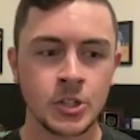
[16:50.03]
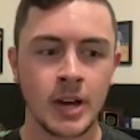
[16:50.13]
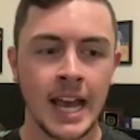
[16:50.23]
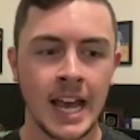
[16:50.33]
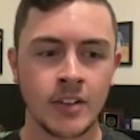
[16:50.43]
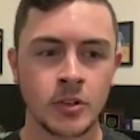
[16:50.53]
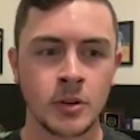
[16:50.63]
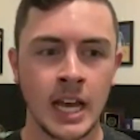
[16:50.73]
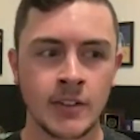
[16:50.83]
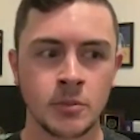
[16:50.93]
have
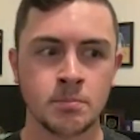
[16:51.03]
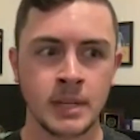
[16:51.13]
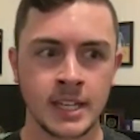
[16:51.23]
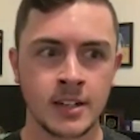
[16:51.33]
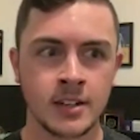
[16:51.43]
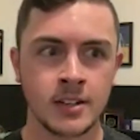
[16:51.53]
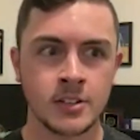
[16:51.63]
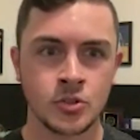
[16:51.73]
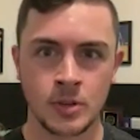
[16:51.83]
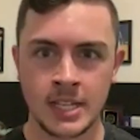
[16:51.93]
a big
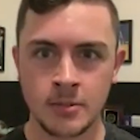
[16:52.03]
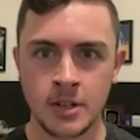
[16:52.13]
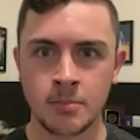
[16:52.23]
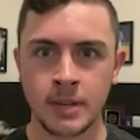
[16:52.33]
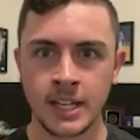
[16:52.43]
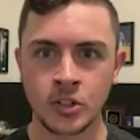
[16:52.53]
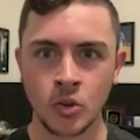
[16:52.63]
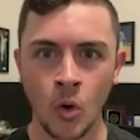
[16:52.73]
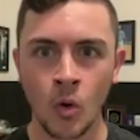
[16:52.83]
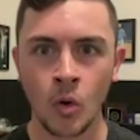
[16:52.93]
dream and a big
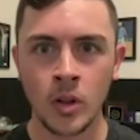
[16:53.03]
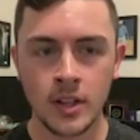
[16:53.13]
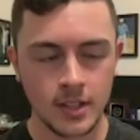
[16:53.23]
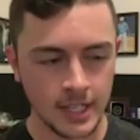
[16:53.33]
goal.